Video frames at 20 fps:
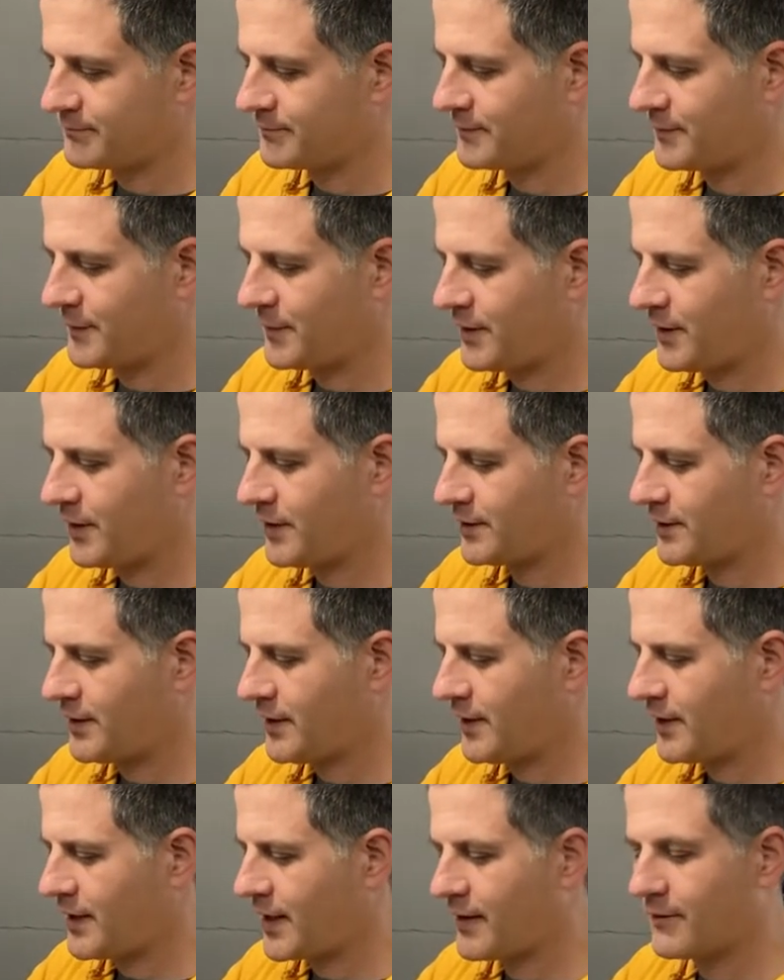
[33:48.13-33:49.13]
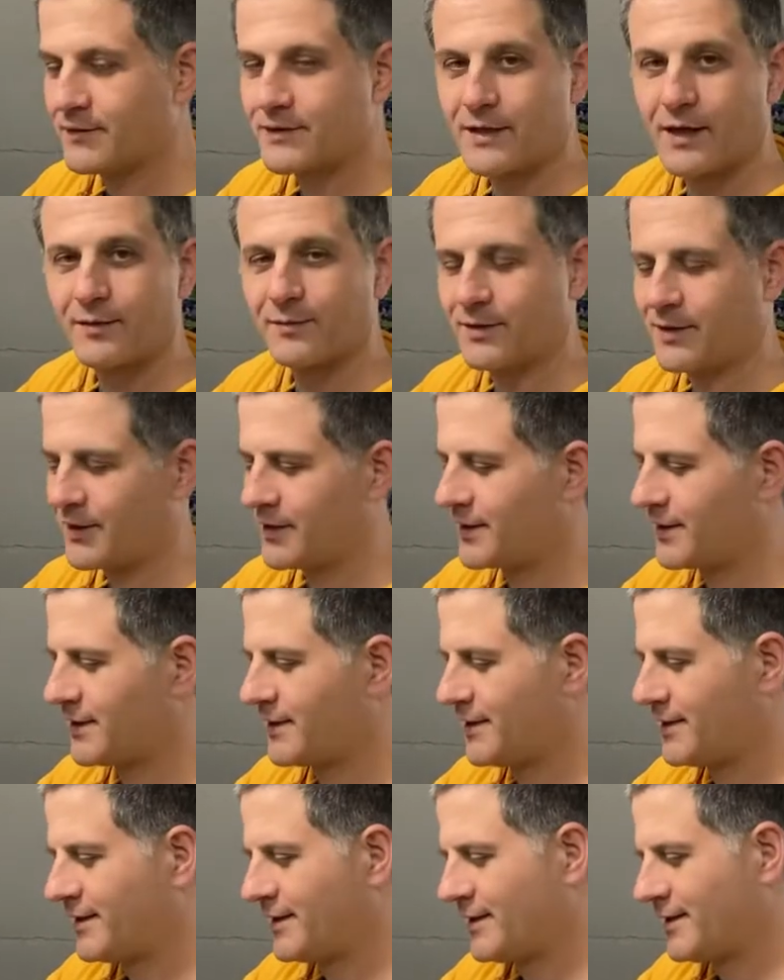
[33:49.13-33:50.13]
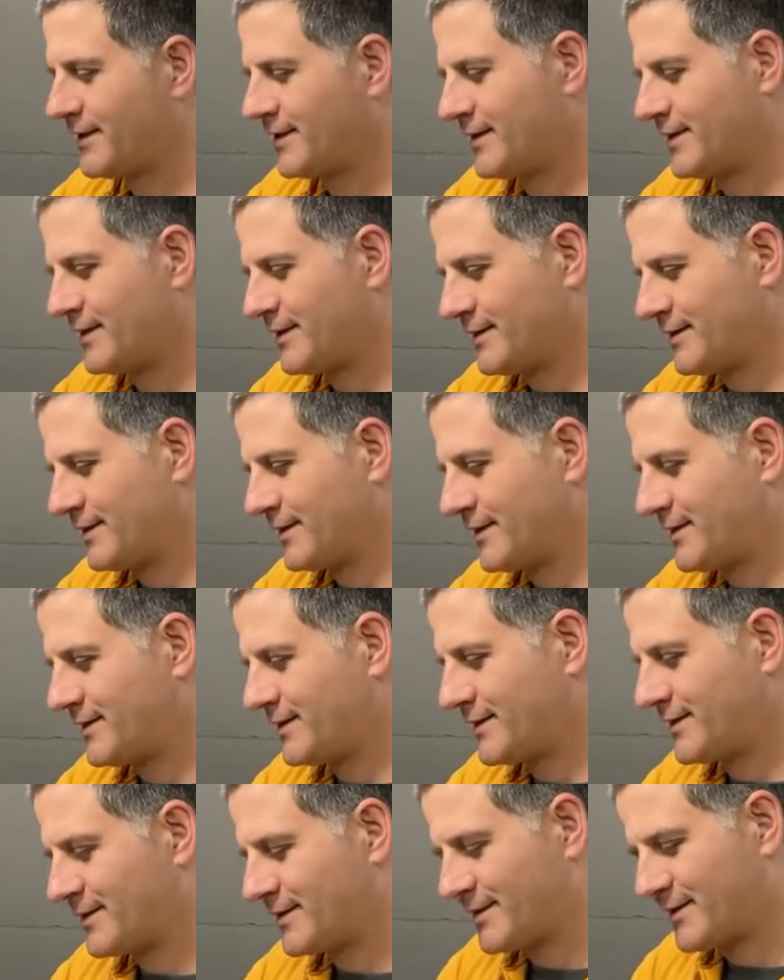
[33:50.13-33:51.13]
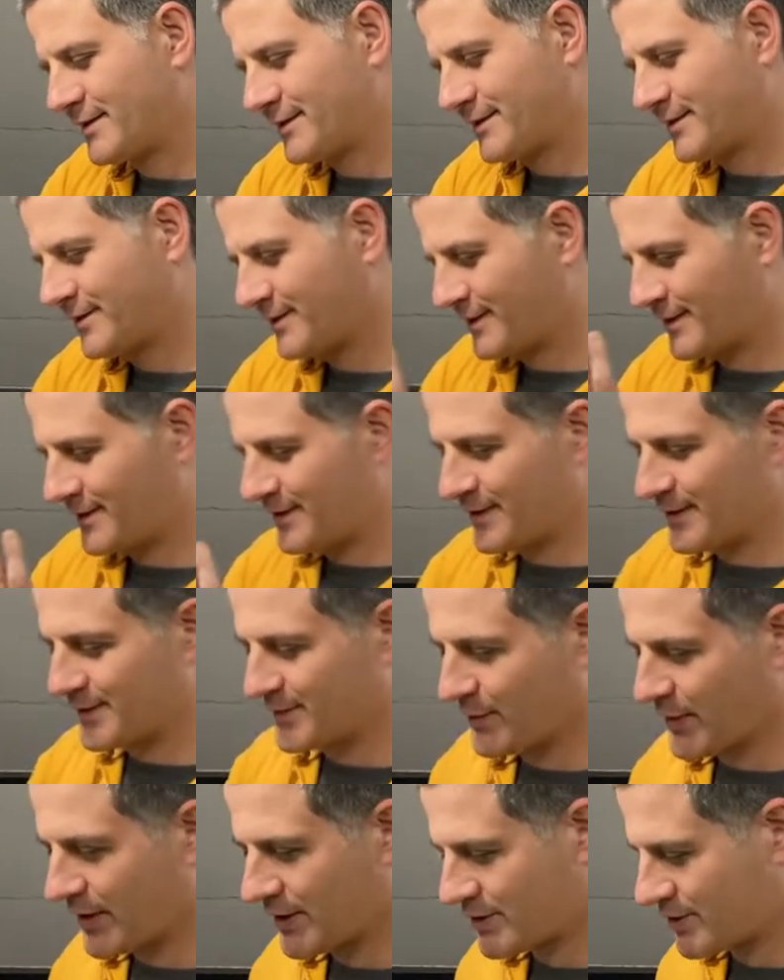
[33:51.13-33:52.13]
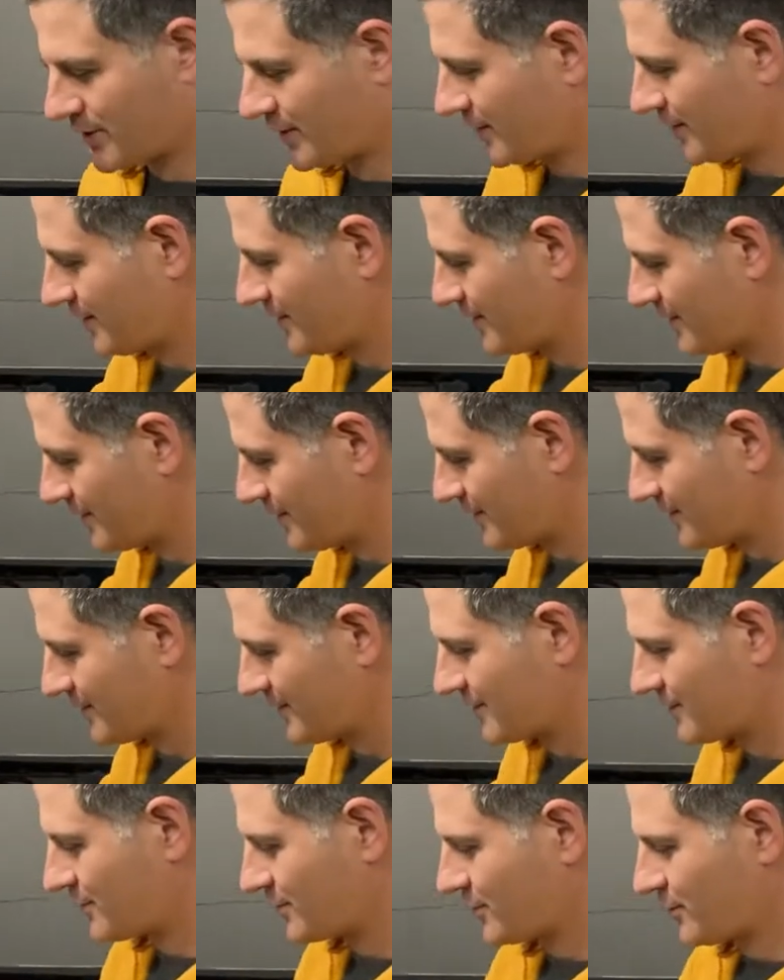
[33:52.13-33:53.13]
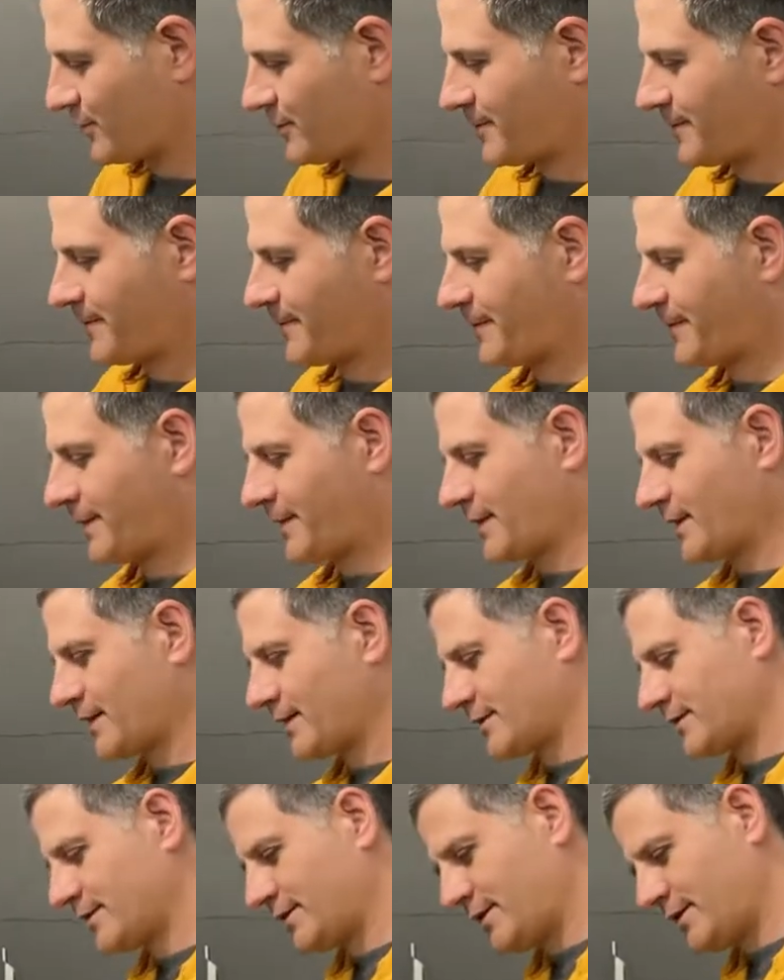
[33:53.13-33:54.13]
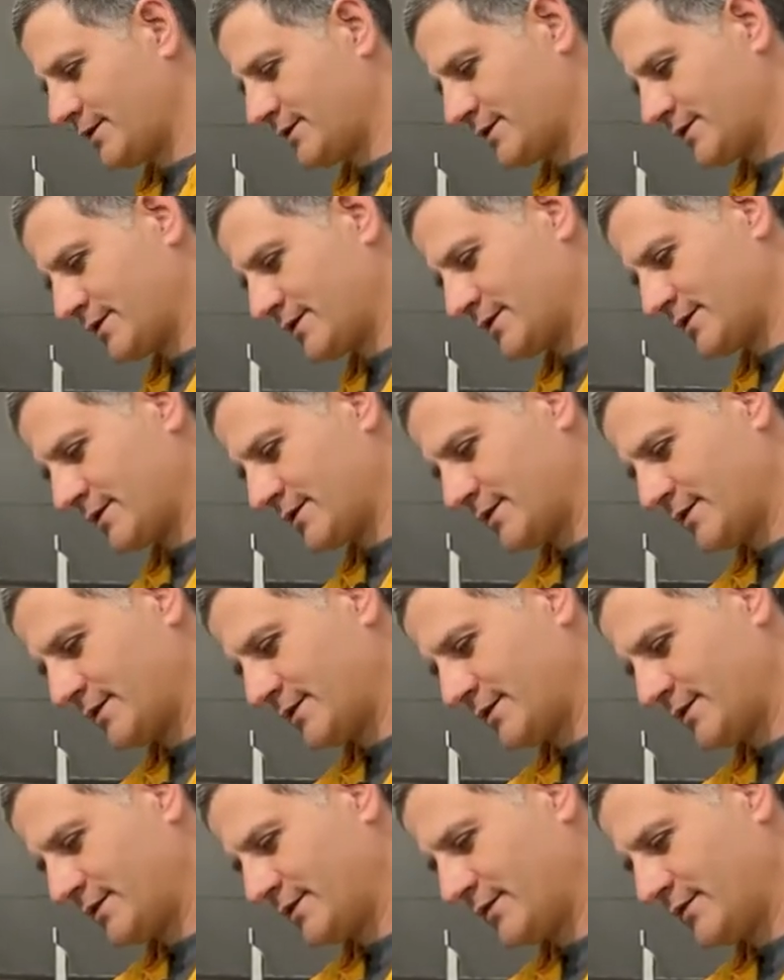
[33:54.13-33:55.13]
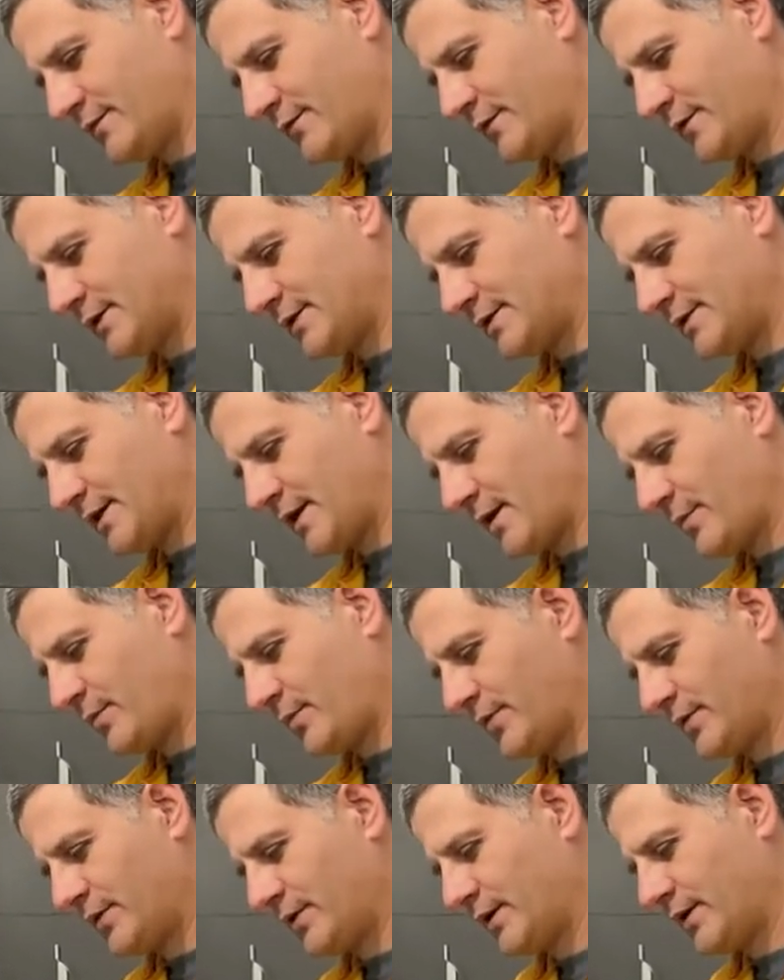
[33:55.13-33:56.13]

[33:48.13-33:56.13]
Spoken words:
they have something that is special. So this is the first step.